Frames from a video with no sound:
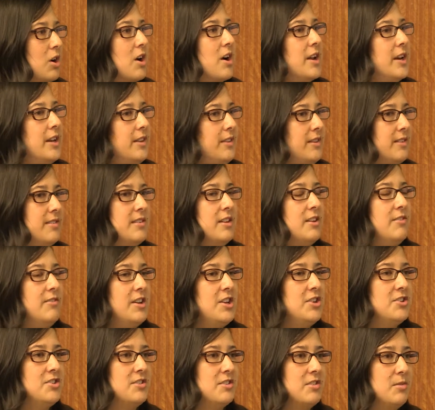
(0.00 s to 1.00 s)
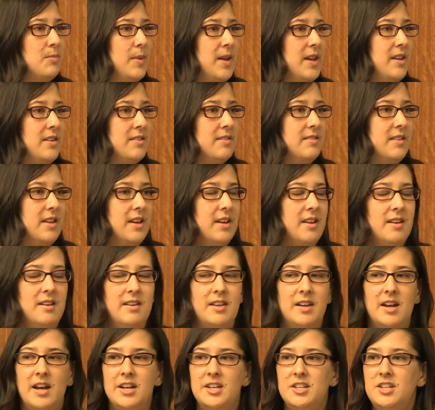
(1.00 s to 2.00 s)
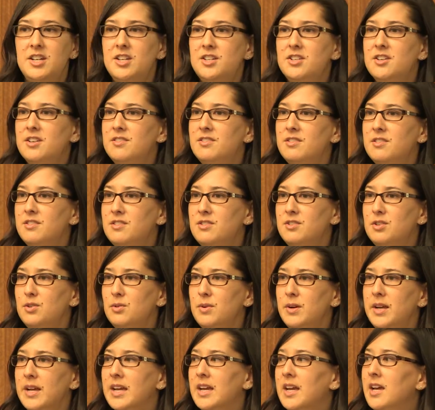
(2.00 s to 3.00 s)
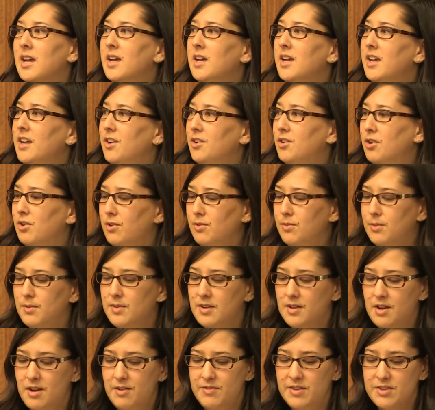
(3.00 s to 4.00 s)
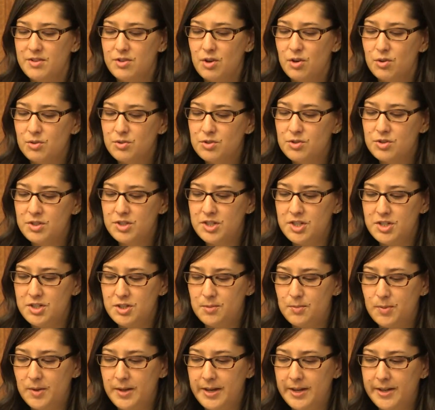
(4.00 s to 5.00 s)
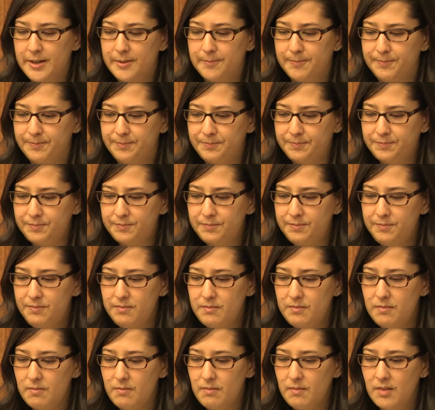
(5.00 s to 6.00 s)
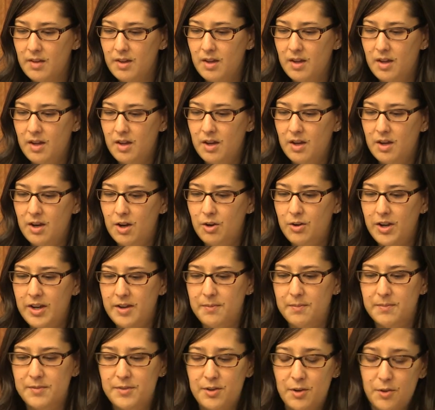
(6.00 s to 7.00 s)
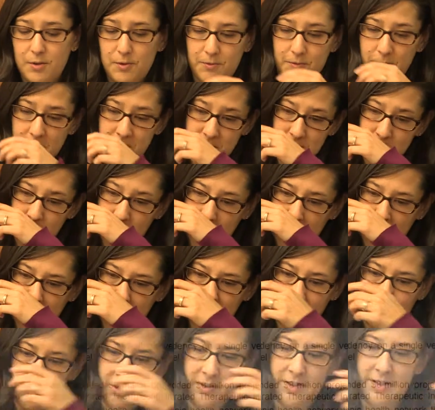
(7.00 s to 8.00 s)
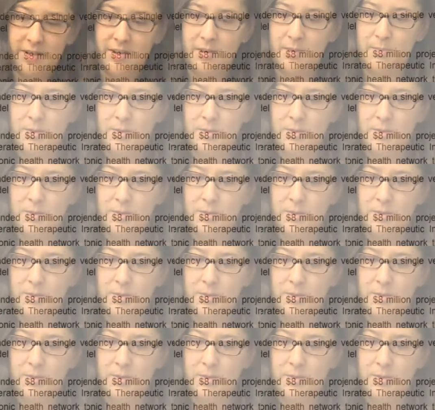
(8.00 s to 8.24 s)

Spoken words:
on in this innovation space that ITHS is doing in terms of its own strategic planning. Okay, so the first one, really